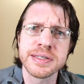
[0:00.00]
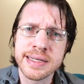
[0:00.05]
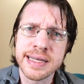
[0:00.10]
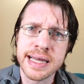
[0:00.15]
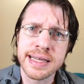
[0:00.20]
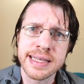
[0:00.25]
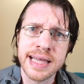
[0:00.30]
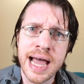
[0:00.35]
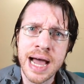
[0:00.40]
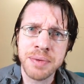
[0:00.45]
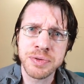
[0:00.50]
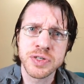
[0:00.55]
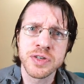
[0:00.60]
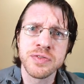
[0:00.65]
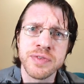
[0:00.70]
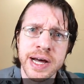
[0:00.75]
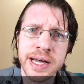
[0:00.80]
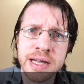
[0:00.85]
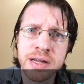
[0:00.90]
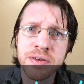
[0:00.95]
Take the absolute
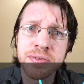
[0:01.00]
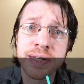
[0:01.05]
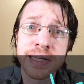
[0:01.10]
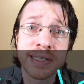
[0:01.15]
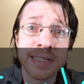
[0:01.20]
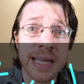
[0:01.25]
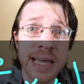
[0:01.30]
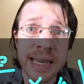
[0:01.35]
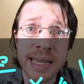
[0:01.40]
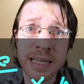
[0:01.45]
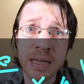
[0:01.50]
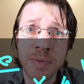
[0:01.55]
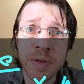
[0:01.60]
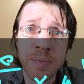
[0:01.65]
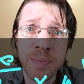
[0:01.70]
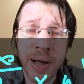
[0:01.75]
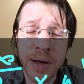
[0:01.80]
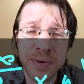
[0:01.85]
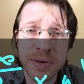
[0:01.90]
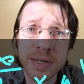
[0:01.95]
value of this and it can be
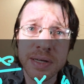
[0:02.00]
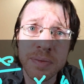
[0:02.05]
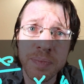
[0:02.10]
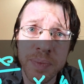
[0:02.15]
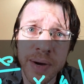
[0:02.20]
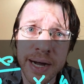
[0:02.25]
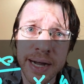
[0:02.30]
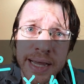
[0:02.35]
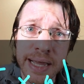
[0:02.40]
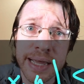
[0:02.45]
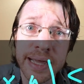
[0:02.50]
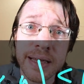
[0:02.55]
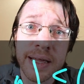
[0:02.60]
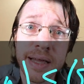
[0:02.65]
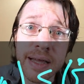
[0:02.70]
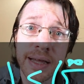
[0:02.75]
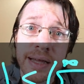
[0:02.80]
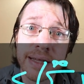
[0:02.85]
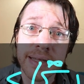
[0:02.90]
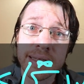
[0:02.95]
bounded by
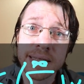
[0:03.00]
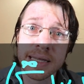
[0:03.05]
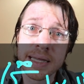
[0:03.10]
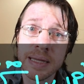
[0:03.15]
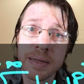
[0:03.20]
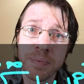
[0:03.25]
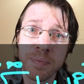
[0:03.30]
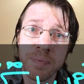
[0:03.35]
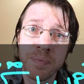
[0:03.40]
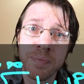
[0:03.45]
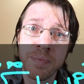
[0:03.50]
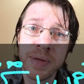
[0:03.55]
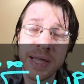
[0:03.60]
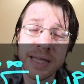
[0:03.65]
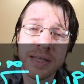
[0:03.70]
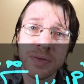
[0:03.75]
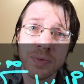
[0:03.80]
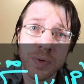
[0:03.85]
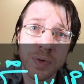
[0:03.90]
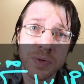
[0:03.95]
the
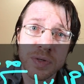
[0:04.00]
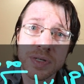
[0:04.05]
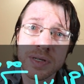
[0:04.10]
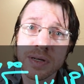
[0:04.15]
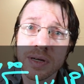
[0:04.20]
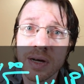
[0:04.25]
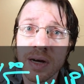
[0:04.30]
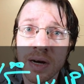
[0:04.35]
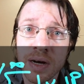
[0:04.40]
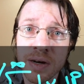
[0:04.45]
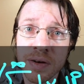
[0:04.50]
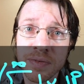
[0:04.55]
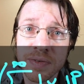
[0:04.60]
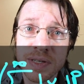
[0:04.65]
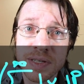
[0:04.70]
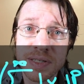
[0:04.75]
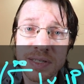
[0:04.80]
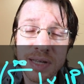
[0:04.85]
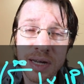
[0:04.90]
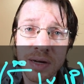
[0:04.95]
pth root of
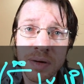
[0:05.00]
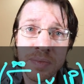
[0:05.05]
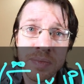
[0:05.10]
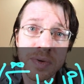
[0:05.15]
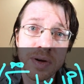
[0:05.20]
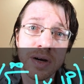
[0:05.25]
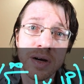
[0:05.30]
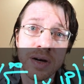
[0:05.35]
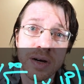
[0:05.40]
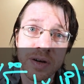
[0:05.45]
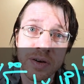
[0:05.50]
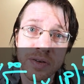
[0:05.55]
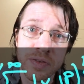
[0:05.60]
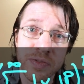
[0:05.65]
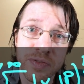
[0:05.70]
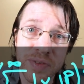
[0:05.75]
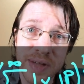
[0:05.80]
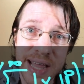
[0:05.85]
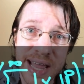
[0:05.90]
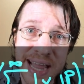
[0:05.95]
the sum of
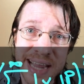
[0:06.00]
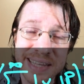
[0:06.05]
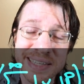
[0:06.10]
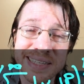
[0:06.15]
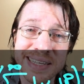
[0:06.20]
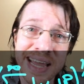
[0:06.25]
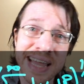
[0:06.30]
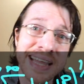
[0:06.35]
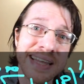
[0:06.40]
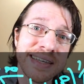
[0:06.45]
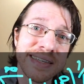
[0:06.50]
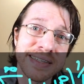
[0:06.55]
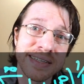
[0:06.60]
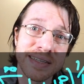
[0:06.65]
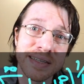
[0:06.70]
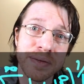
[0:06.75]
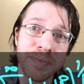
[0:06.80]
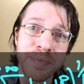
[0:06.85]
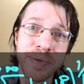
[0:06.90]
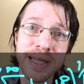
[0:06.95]
xn
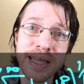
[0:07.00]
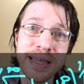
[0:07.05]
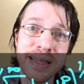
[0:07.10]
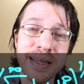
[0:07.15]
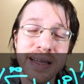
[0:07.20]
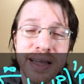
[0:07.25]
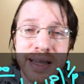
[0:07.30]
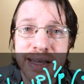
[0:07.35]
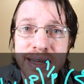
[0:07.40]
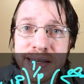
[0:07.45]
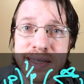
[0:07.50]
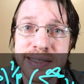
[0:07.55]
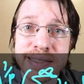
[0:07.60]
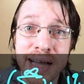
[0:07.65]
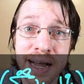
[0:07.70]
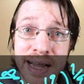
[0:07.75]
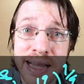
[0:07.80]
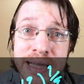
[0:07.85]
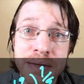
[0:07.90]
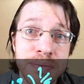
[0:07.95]
to the p
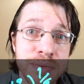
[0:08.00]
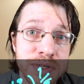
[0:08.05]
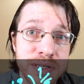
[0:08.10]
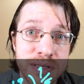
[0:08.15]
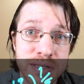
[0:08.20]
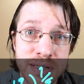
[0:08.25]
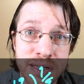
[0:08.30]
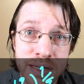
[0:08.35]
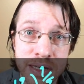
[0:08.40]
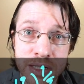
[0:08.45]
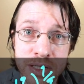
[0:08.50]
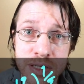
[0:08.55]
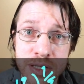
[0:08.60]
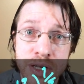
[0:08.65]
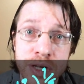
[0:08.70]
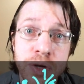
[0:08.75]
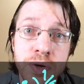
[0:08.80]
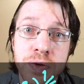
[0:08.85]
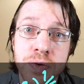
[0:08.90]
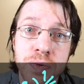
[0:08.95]
times the
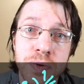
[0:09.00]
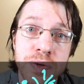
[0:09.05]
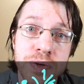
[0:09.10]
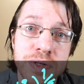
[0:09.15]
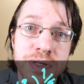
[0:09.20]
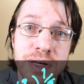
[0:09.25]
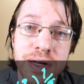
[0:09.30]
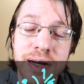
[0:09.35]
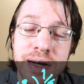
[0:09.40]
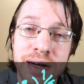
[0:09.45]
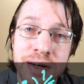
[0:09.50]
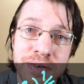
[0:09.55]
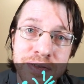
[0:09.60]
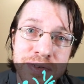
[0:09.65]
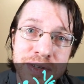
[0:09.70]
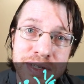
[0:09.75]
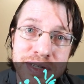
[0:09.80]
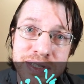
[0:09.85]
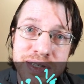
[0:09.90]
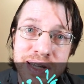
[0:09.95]
qth root of
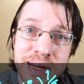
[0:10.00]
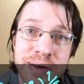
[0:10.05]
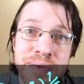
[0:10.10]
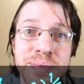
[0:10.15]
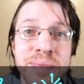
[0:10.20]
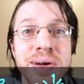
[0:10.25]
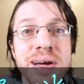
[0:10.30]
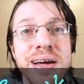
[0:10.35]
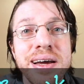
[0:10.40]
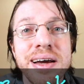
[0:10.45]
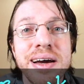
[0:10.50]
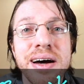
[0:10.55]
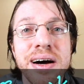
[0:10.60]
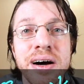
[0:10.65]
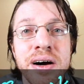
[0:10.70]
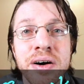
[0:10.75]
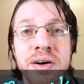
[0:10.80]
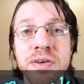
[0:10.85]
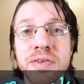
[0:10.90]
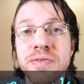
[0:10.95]
the sum
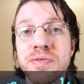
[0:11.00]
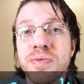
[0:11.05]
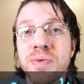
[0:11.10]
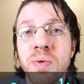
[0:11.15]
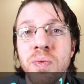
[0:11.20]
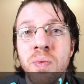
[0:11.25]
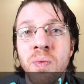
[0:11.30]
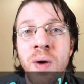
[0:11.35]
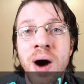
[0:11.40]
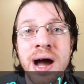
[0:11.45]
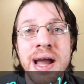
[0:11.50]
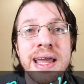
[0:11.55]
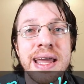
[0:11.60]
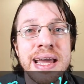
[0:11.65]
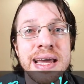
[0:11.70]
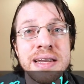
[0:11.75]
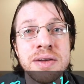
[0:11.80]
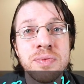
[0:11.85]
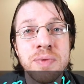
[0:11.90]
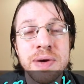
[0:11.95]
of
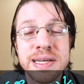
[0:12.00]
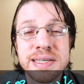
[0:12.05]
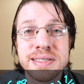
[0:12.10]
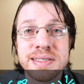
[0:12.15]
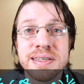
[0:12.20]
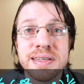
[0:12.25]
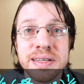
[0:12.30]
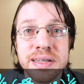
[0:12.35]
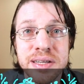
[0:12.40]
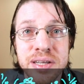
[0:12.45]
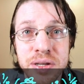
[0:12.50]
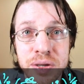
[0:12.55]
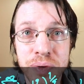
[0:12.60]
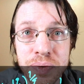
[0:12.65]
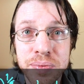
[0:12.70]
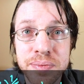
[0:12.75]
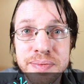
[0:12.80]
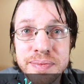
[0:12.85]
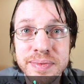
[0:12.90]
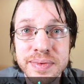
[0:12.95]
yn raised to the q
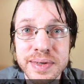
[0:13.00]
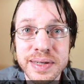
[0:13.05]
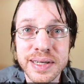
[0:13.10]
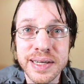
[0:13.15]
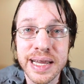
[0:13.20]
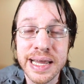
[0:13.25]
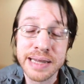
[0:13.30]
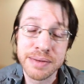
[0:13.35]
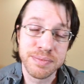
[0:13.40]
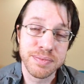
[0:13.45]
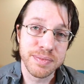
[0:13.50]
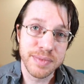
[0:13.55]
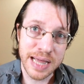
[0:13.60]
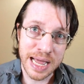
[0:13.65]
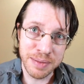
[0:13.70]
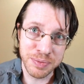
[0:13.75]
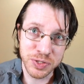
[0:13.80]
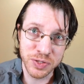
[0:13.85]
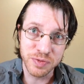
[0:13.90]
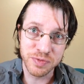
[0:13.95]
and
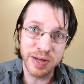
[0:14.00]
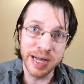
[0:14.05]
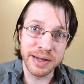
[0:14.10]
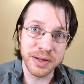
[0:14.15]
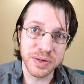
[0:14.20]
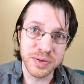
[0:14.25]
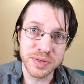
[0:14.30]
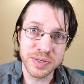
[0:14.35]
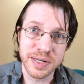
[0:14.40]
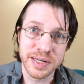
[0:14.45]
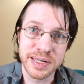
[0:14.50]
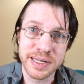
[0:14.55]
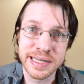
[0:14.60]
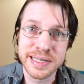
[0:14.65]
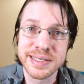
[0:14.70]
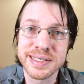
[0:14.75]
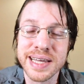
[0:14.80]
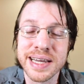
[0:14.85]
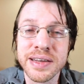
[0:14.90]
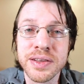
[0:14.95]
absolute values on the
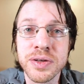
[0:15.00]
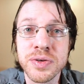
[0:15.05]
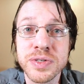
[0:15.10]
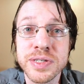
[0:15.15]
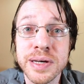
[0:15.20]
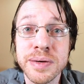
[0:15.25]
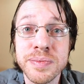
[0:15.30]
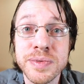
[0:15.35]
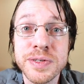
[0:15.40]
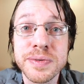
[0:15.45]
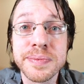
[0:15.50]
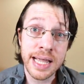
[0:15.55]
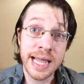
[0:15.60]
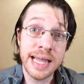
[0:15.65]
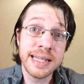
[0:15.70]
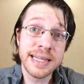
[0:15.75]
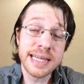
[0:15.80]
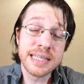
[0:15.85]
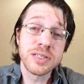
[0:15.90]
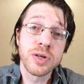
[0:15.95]
inside of those sums.
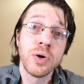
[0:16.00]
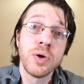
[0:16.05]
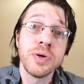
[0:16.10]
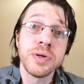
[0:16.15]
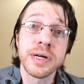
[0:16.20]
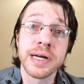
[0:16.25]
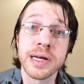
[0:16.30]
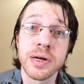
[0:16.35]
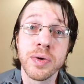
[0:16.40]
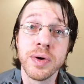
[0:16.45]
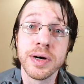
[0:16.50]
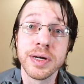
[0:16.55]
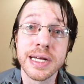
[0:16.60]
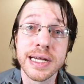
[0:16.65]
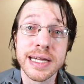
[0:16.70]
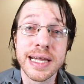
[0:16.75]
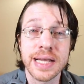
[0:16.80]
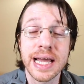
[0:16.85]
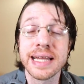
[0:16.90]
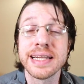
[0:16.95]
And that's a Holder
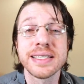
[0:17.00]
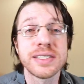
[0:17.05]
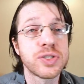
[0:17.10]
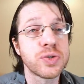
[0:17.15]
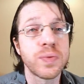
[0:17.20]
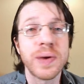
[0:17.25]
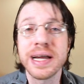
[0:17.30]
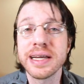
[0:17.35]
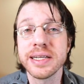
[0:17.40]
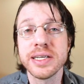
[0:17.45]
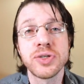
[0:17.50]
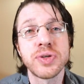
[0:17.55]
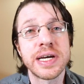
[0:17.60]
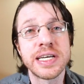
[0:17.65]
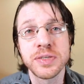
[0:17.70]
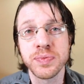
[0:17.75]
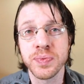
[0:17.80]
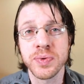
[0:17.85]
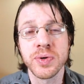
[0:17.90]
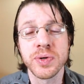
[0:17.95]
inequality. And this directly
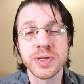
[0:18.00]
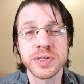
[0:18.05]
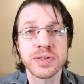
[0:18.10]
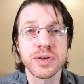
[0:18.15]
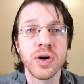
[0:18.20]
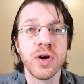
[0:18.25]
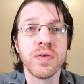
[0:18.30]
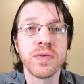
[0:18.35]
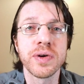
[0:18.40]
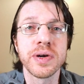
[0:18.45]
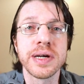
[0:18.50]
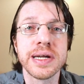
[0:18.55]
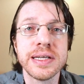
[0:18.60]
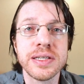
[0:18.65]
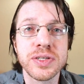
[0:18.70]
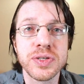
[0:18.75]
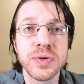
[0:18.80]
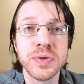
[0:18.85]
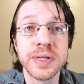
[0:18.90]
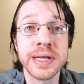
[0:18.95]
transports over
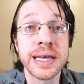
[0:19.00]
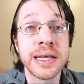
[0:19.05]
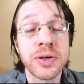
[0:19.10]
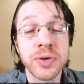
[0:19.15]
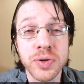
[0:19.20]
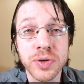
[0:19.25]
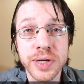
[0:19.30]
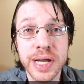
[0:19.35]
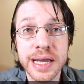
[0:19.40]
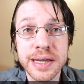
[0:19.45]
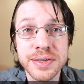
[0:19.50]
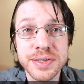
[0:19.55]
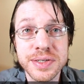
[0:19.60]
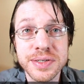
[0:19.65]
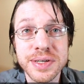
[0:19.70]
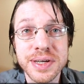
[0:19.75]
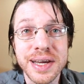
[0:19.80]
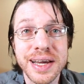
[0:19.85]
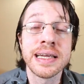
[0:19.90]
into the integral case.